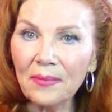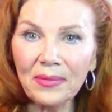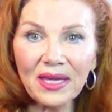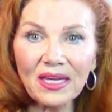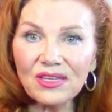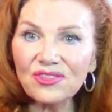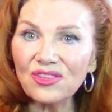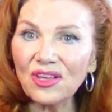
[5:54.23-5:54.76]

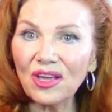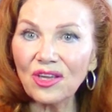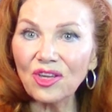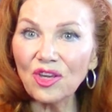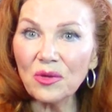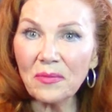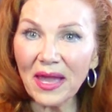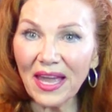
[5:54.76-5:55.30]
because
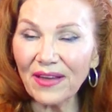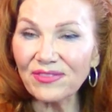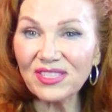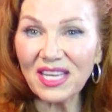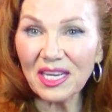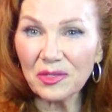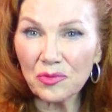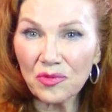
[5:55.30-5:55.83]
you may have
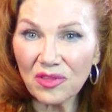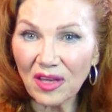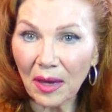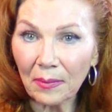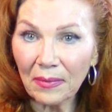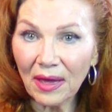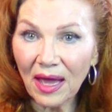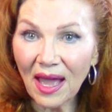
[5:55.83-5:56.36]
sex with
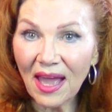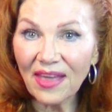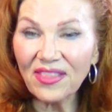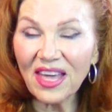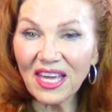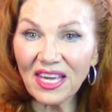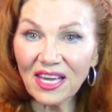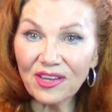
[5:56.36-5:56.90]
them
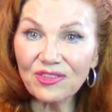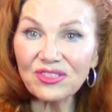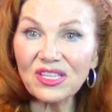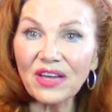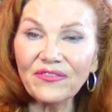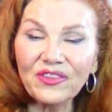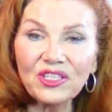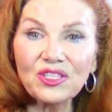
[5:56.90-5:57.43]
then get
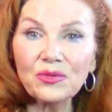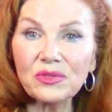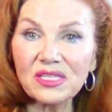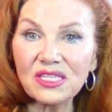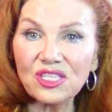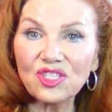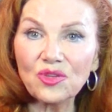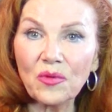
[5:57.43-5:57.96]
yourself into a
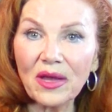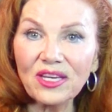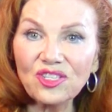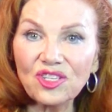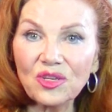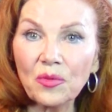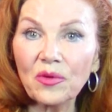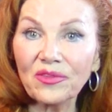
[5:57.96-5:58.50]

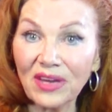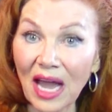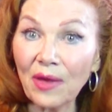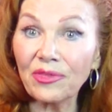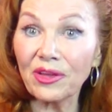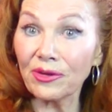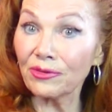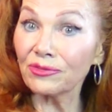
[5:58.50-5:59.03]
situation where
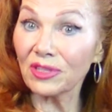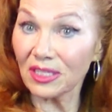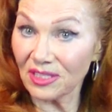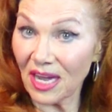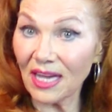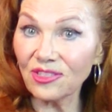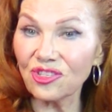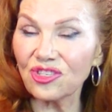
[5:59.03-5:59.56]
now they're
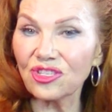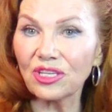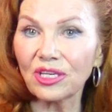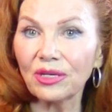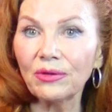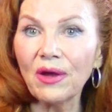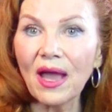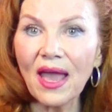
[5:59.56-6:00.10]
attached to
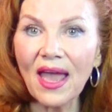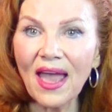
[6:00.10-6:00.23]
you